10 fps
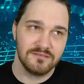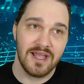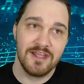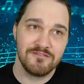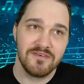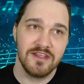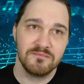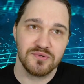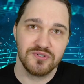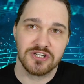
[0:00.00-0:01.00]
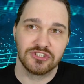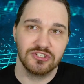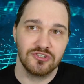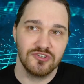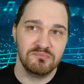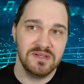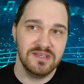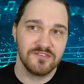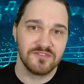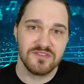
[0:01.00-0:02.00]
hi-fi production could
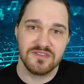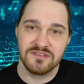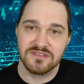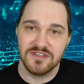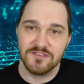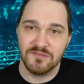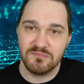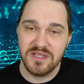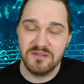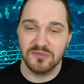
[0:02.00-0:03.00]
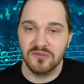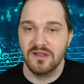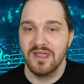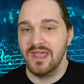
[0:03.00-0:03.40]
mean different things to different people